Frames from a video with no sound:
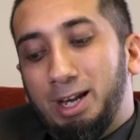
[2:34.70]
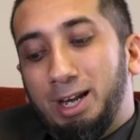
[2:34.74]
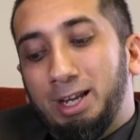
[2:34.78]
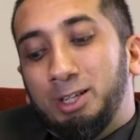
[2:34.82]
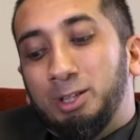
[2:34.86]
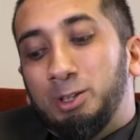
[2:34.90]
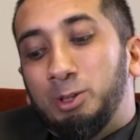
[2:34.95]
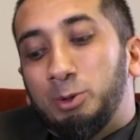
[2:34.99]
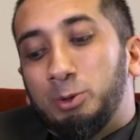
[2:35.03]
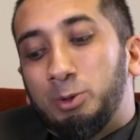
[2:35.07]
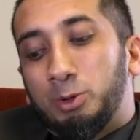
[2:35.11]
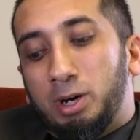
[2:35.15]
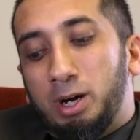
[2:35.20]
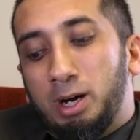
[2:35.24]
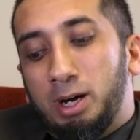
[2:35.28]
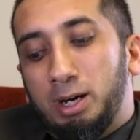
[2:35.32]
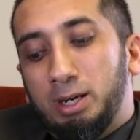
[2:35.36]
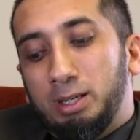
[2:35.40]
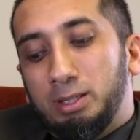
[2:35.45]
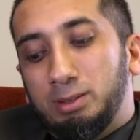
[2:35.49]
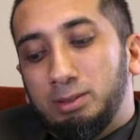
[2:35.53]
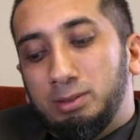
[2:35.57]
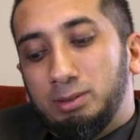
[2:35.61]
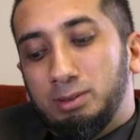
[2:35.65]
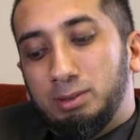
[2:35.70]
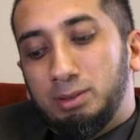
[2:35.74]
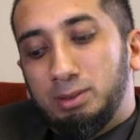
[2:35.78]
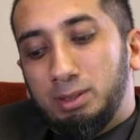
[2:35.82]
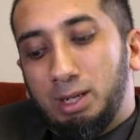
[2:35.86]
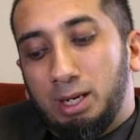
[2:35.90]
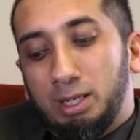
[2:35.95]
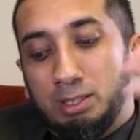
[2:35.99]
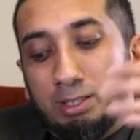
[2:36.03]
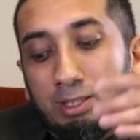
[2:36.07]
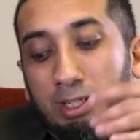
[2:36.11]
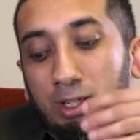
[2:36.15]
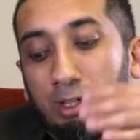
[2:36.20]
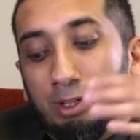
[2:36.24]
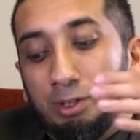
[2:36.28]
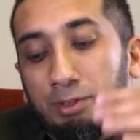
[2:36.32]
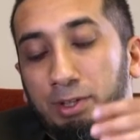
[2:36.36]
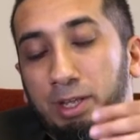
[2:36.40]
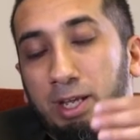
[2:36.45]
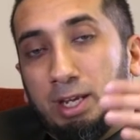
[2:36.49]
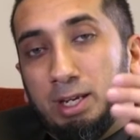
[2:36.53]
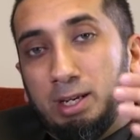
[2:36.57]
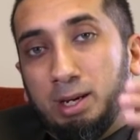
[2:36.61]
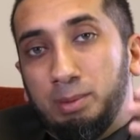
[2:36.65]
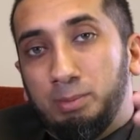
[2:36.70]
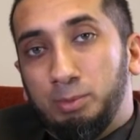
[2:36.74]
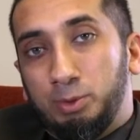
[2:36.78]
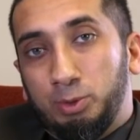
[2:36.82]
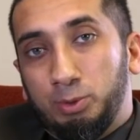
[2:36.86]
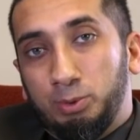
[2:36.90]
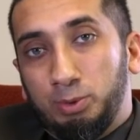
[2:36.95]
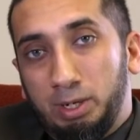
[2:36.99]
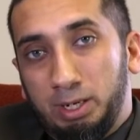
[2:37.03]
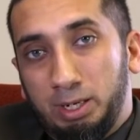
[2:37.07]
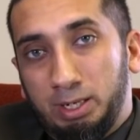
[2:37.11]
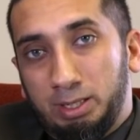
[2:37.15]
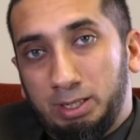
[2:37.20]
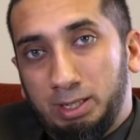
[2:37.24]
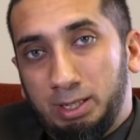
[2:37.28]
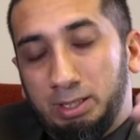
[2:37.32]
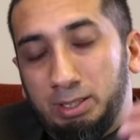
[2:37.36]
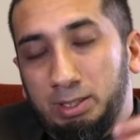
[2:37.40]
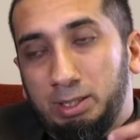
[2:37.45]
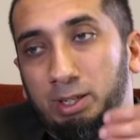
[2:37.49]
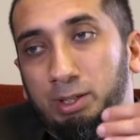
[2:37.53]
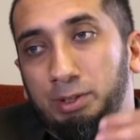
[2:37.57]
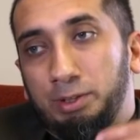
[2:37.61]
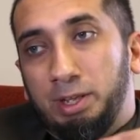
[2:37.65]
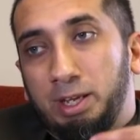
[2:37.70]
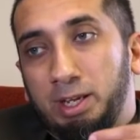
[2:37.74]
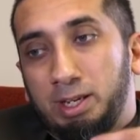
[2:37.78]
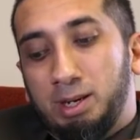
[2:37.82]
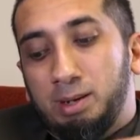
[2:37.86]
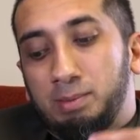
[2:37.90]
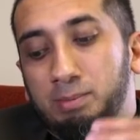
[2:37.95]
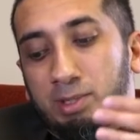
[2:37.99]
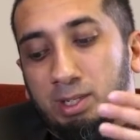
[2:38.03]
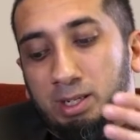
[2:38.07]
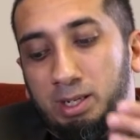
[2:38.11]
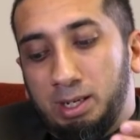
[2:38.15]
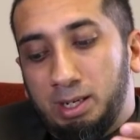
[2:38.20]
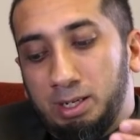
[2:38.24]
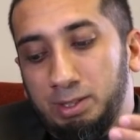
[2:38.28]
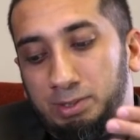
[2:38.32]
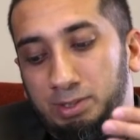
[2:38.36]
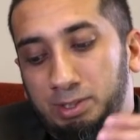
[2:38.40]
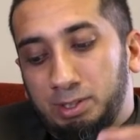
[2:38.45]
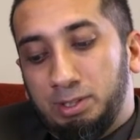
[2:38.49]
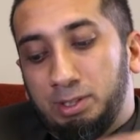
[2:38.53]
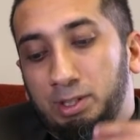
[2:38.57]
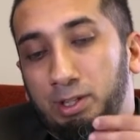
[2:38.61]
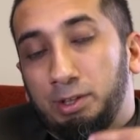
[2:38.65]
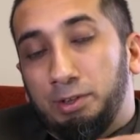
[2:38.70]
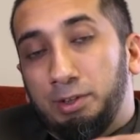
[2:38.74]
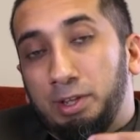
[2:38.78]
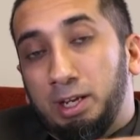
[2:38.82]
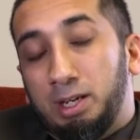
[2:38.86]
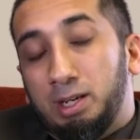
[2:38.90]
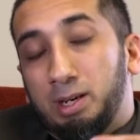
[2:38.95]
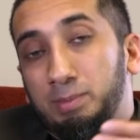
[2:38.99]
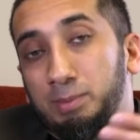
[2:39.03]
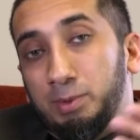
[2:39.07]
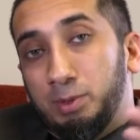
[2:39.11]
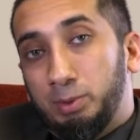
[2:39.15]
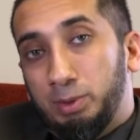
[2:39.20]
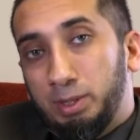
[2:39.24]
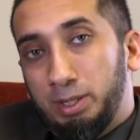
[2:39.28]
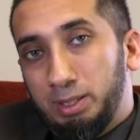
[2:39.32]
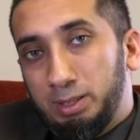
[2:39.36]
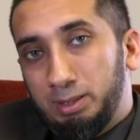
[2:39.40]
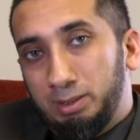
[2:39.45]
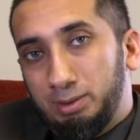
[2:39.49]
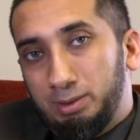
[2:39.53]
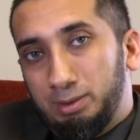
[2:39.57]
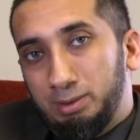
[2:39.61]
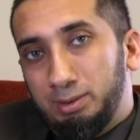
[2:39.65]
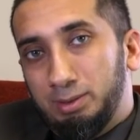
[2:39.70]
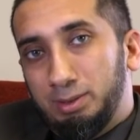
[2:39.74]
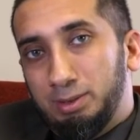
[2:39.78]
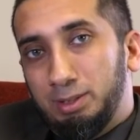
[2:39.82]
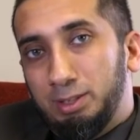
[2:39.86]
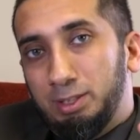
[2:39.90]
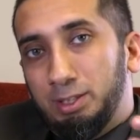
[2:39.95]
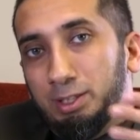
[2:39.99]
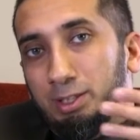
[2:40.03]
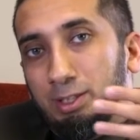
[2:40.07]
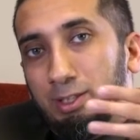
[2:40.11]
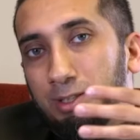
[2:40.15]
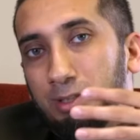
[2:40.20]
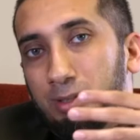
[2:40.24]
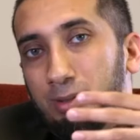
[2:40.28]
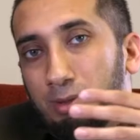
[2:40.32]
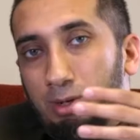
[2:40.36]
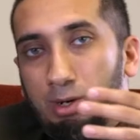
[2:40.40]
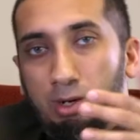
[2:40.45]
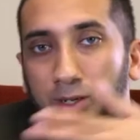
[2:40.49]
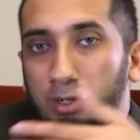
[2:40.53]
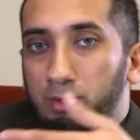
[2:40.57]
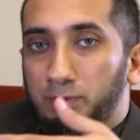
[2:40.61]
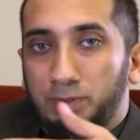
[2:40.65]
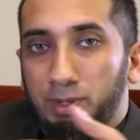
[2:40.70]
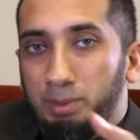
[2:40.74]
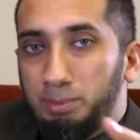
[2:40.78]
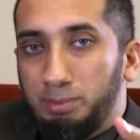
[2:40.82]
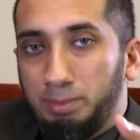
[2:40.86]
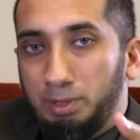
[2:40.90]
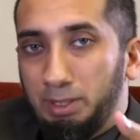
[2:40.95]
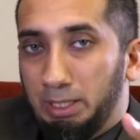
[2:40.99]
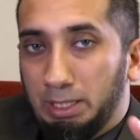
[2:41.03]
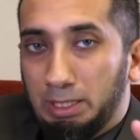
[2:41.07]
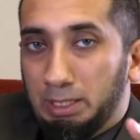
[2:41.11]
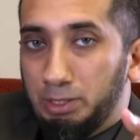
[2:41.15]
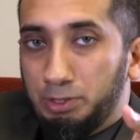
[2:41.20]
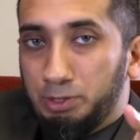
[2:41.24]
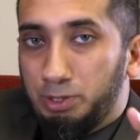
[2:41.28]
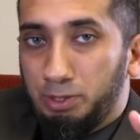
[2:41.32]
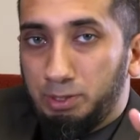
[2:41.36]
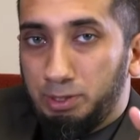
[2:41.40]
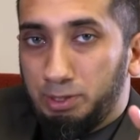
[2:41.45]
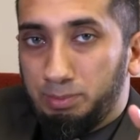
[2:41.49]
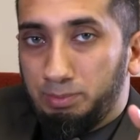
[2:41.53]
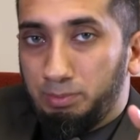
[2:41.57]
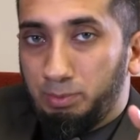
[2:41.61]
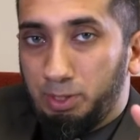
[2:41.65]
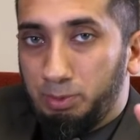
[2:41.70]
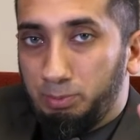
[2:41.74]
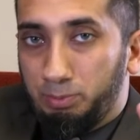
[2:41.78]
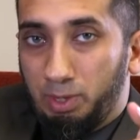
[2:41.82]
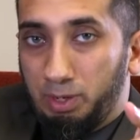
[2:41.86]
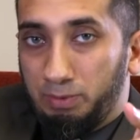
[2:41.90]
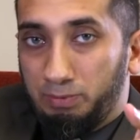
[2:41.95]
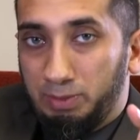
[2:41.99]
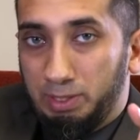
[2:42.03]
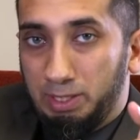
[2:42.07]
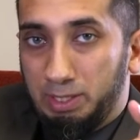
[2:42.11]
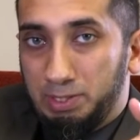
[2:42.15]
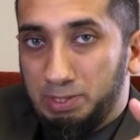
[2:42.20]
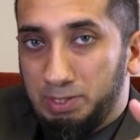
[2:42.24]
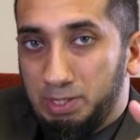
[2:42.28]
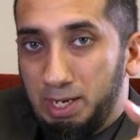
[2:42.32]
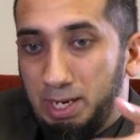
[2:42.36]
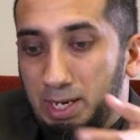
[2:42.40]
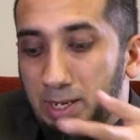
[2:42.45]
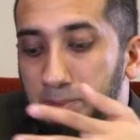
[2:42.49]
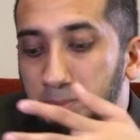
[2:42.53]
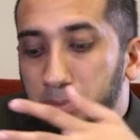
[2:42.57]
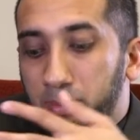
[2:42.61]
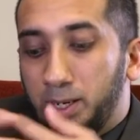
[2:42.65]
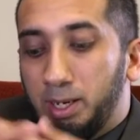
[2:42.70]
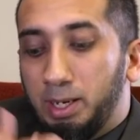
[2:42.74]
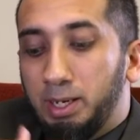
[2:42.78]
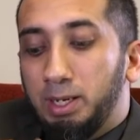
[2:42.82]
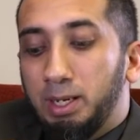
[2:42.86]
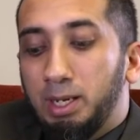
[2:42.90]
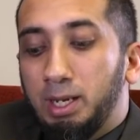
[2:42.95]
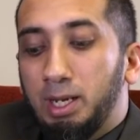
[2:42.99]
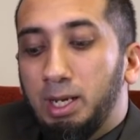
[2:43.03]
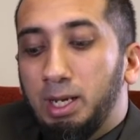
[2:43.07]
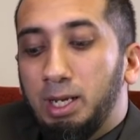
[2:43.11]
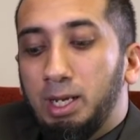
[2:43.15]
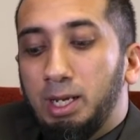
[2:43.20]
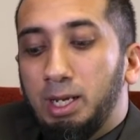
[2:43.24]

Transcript: And in the Quran, until they come to it, until they come to us, until they come to it, all of them in English are roughly the same, but